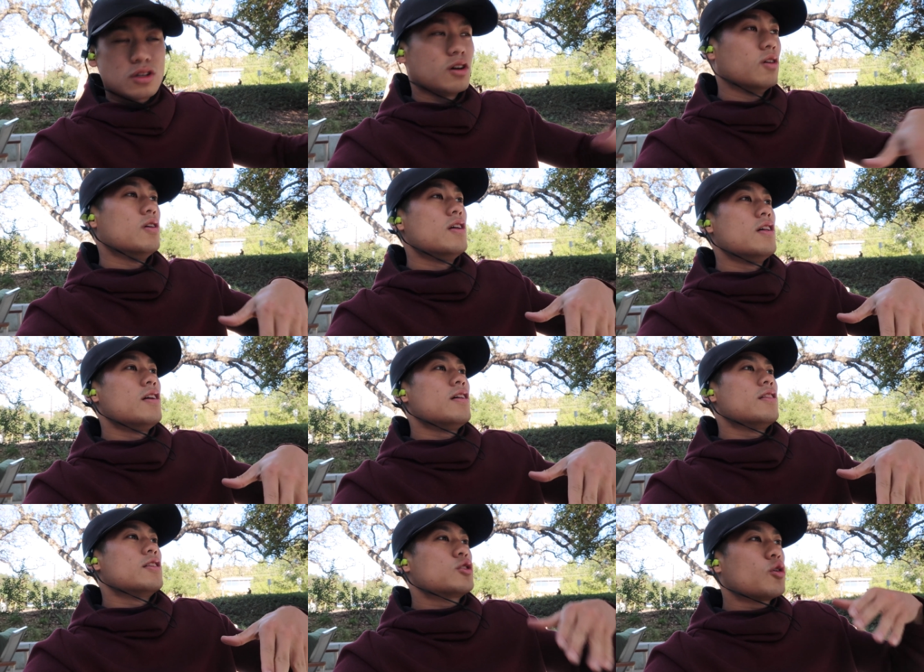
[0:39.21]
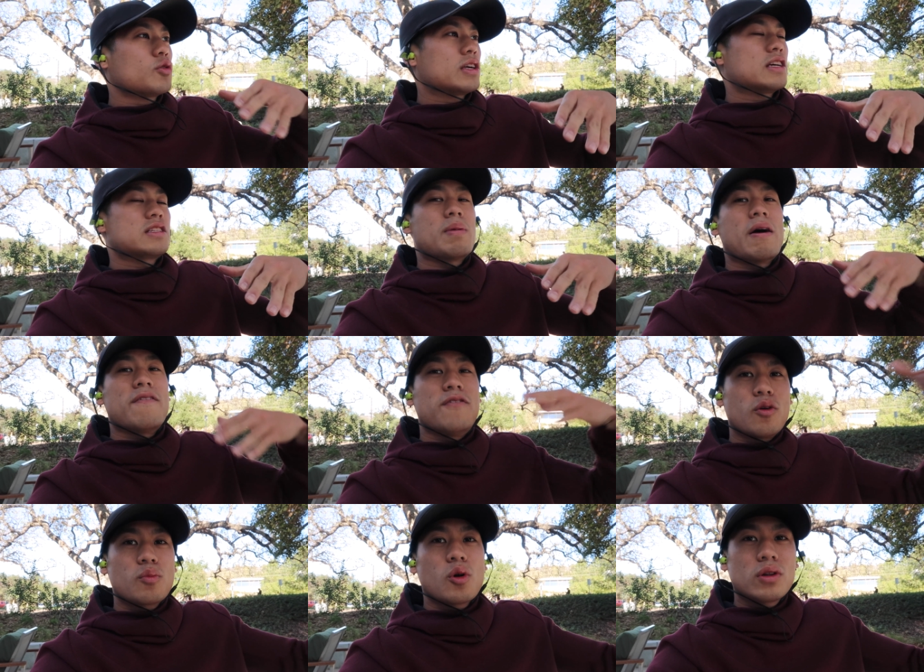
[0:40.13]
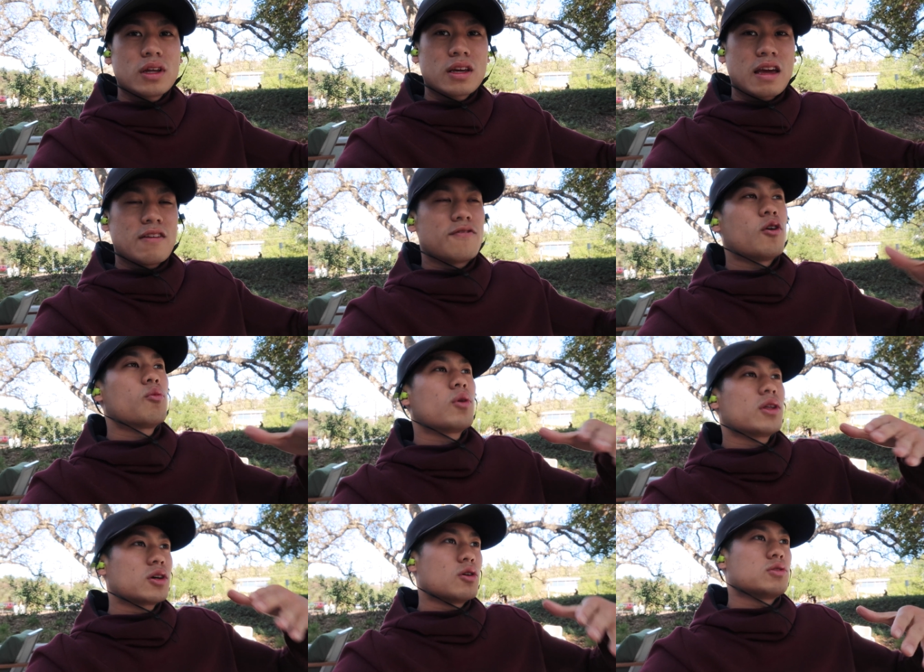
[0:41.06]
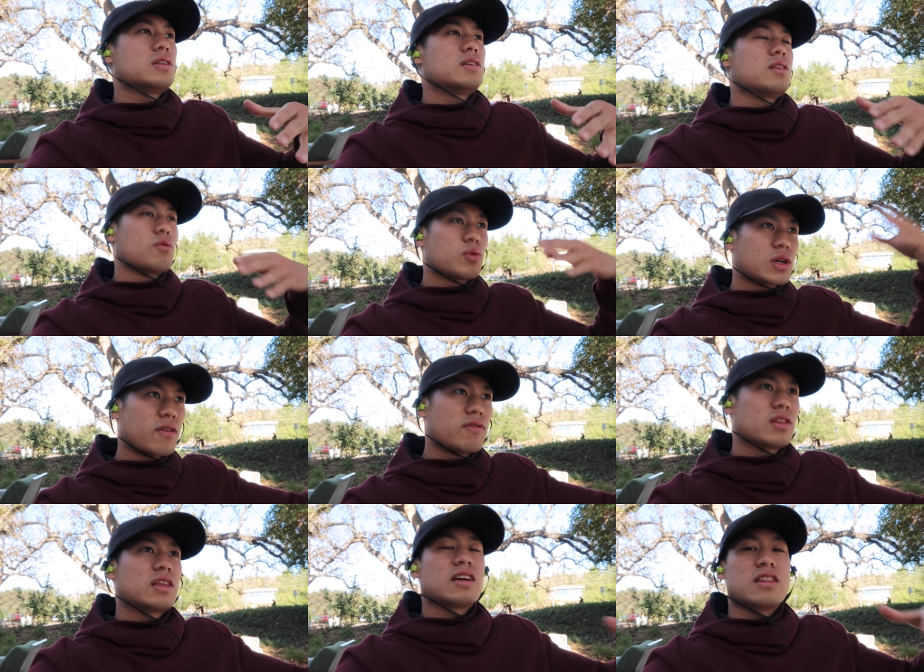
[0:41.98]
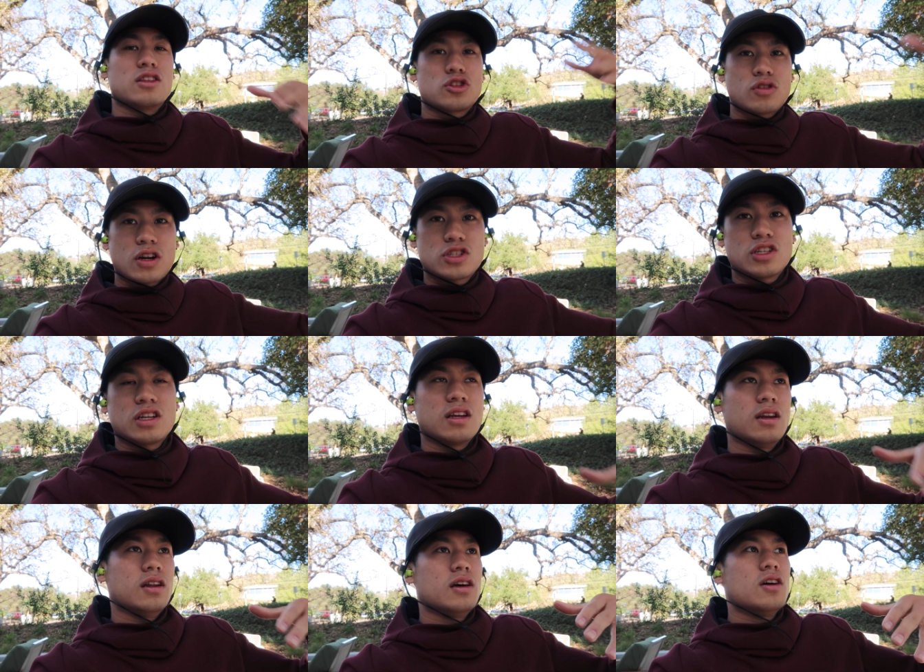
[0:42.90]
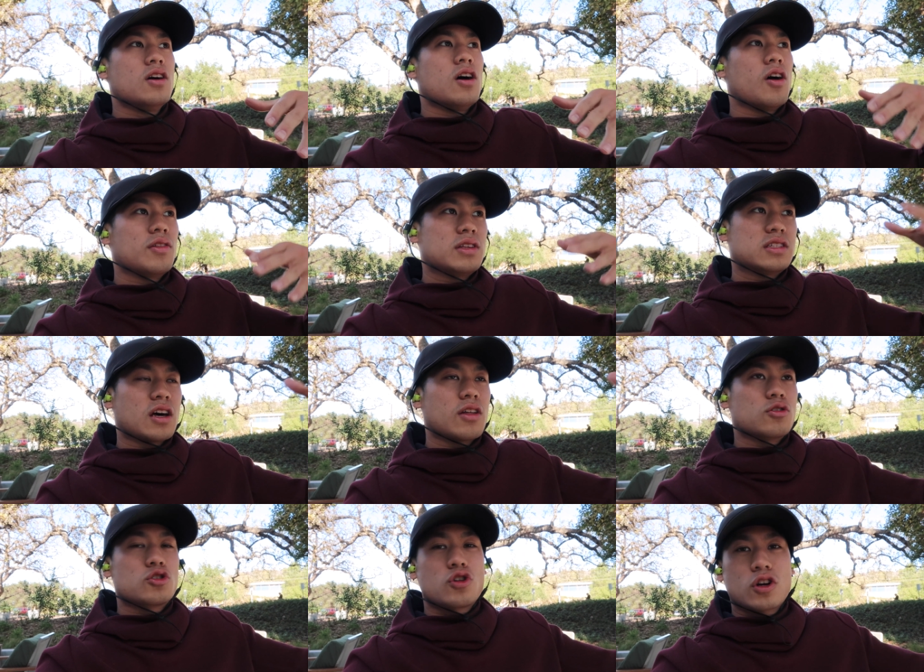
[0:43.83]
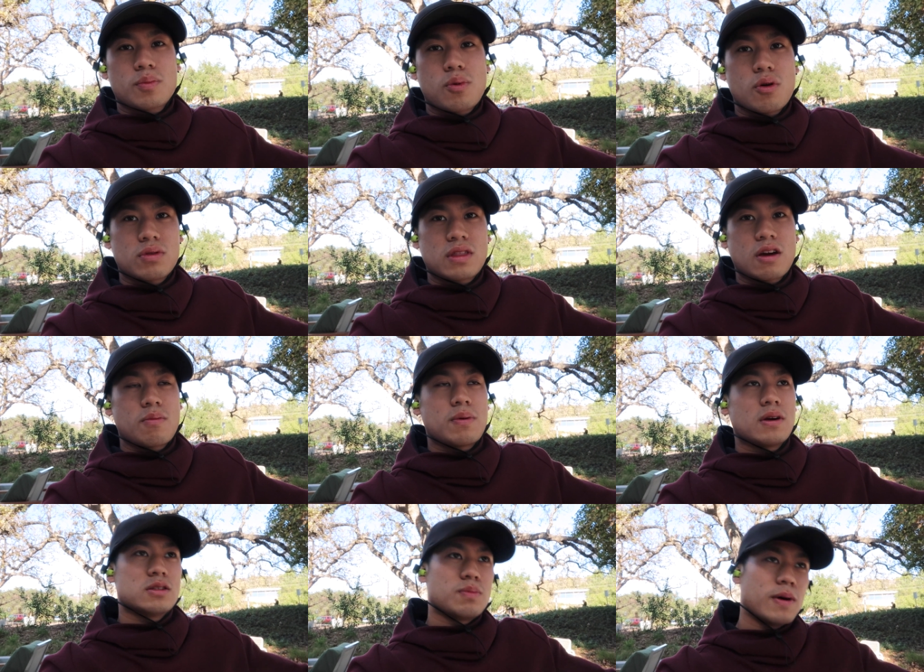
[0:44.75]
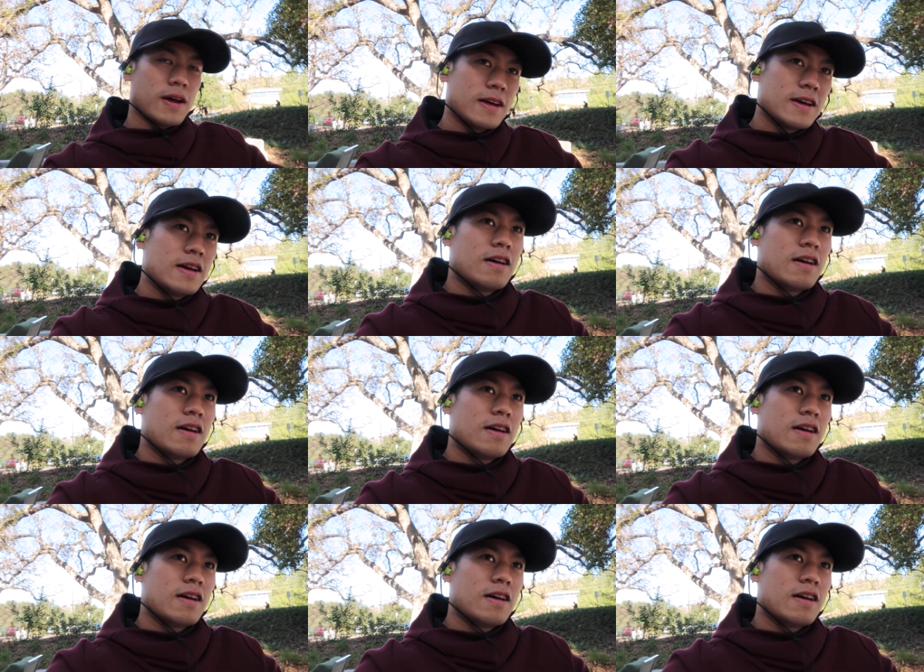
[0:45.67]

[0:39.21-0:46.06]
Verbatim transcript: So this whole thing is about foam rolling and foam rolling goes into the recovery thing and the stretching and all these other trigger point therapies, but